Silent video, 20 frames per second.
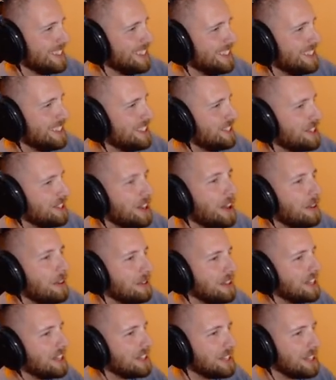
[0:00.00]
No,
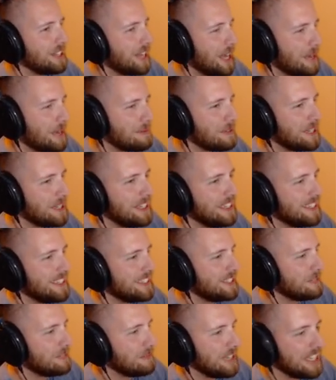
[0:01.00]
that doesn't happen
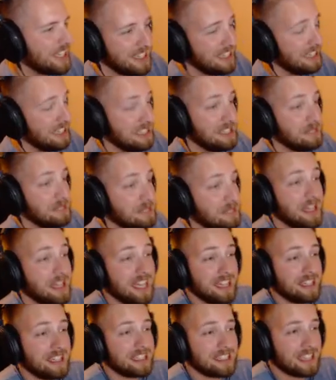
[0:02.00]
to me. To me, at
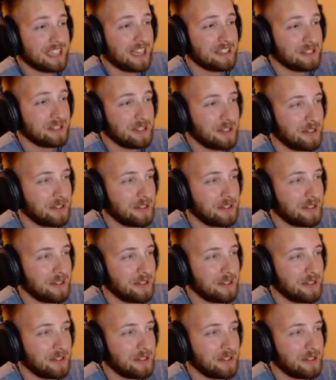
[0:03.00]
least. I don't know.